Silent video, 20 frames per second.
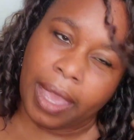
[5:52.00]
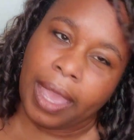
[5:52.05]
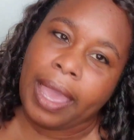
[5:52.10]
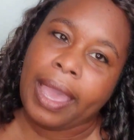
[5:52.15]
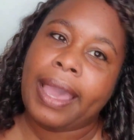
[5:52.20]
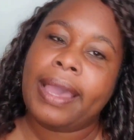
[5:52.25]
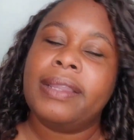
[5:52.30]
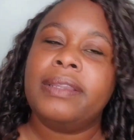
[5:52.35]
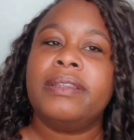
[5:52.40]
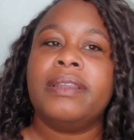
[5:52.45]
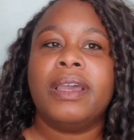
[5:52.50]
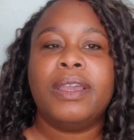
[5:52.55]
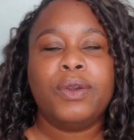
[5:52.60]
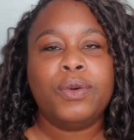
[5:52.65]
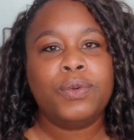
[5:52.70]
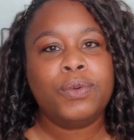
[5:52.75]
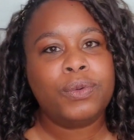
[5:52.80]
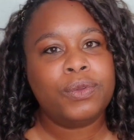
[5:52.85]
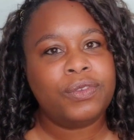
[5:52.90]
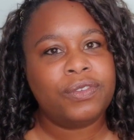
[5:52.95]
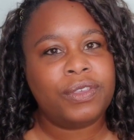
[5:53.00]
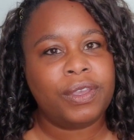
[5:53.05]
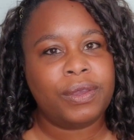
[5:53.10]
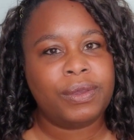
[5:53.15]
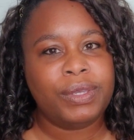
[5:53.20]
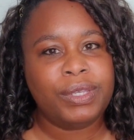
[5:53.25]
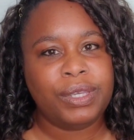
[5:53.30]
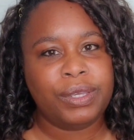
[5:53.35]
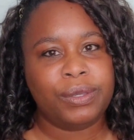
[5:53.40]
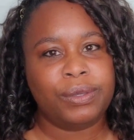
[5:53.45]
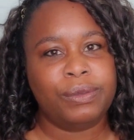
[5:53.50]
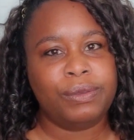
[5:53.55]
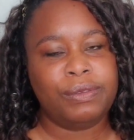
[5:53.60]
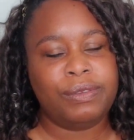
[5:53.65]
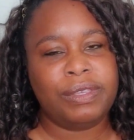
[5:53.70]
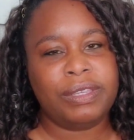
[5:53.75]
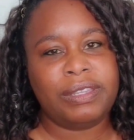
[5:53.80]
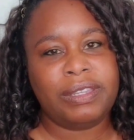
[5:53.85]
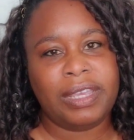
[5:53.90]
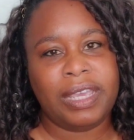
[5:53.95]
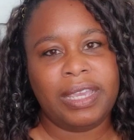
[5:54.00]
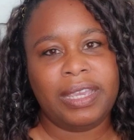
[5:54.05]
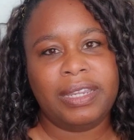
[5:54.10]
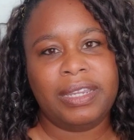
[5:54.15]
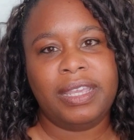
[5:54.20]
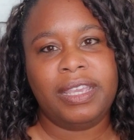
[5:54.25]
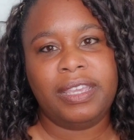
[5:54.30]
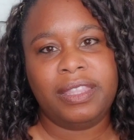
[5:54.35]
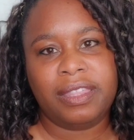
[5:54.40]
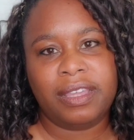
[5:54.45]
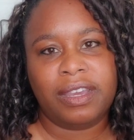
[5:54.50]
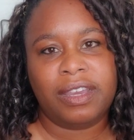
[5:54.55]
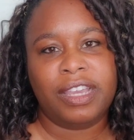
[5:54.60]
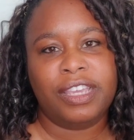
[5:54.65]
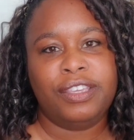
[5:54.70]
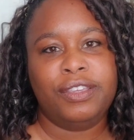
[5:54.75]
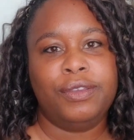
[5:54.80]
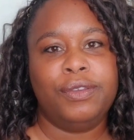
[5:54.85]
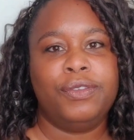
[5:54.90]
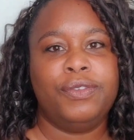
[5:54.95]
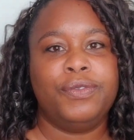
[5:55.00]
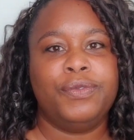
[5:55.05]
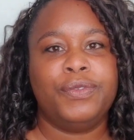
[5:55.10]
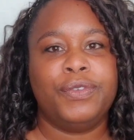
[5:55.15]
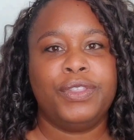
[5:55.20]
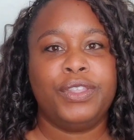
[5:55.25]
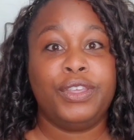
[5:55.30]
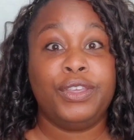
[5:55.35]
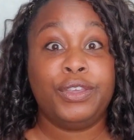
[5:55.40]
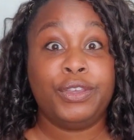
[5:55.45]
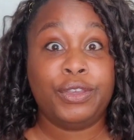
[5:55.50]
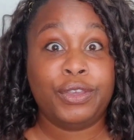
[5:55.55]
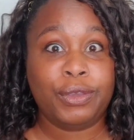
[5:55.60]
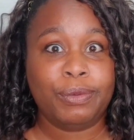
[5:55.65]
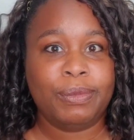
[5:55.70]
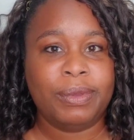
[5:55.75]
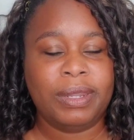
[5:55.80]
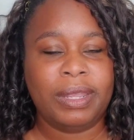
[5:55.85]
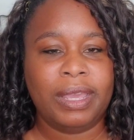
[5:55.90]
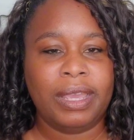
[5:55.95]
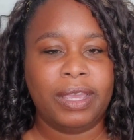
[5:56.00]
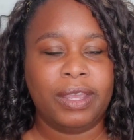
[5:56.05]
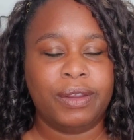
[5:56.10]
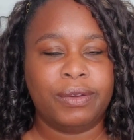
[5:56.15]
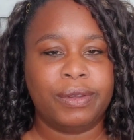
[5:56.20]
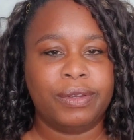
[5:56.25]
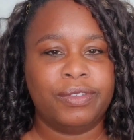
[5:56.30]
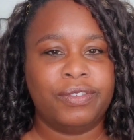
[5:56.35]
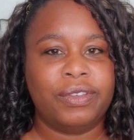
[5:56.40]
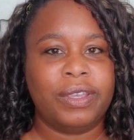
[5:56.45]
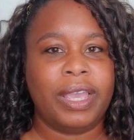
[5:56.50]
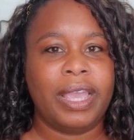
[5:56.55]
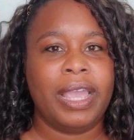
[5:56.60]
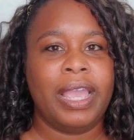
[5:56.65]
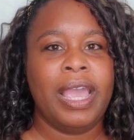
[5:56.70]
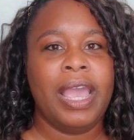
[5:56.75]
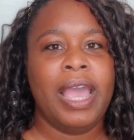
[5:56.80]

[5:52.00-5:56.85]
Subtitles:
and I also used a technique that I used for the human hair crochet.